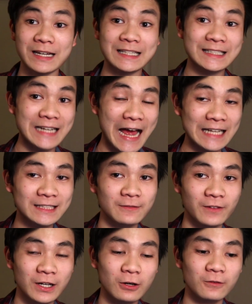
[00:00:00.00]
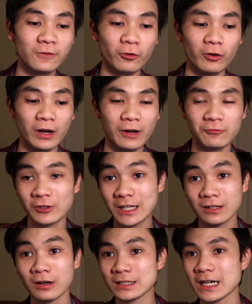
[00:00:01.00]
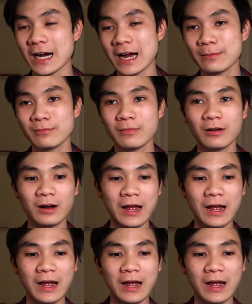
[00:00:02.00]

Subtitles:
stats video for a really long time